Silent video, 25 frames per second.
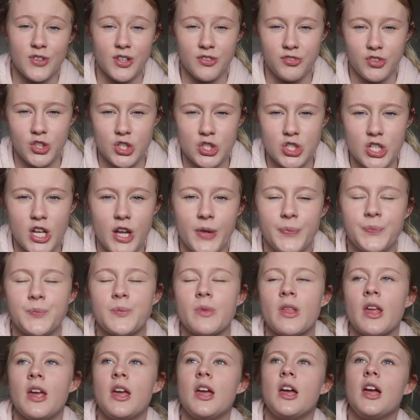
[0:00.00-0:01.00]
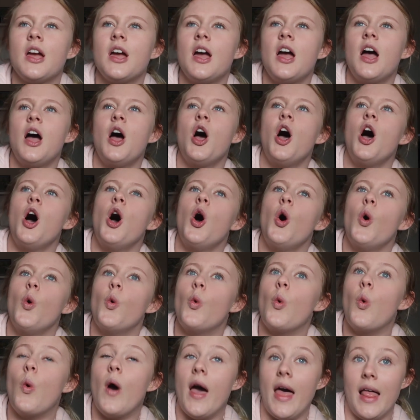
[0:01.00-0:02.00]
for the future.
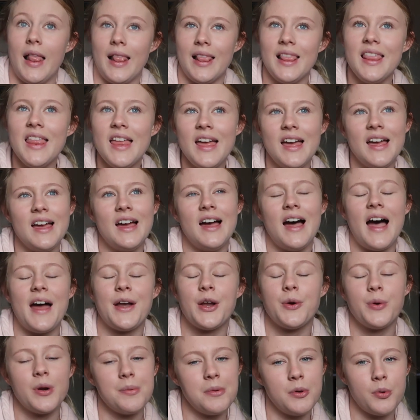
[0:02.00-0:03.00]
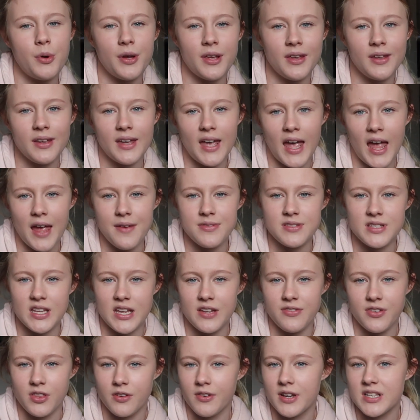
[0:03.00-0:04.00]
Well, I don't want to be working at K F
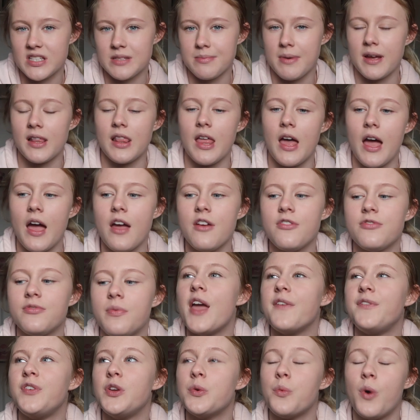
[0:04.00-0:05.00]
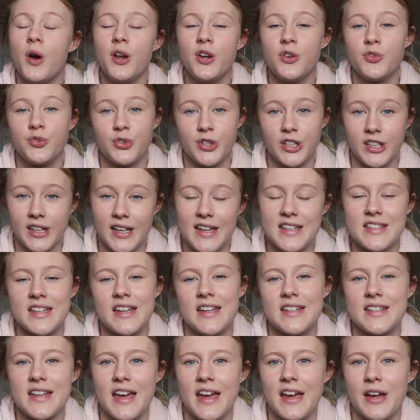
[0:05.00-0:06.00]
C for the rest of my life. If you want a really
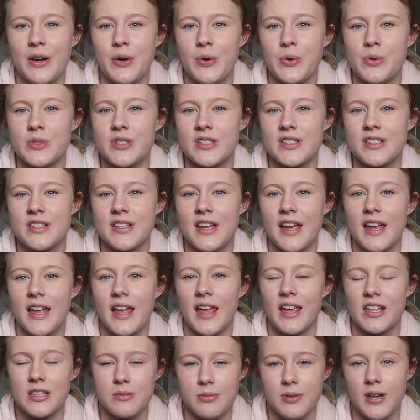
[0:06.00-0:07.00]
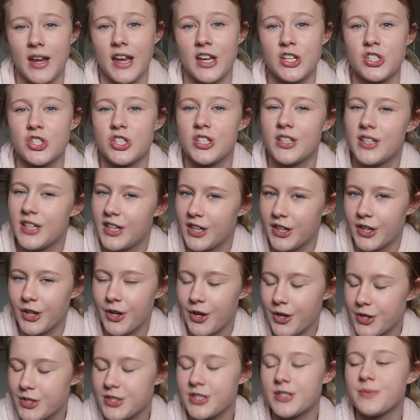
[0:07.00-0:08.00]
detailed explanation, here it
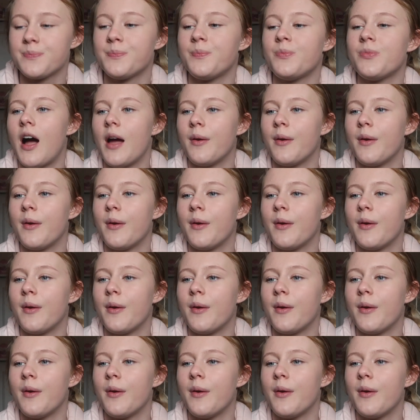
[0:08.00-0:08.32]
goes.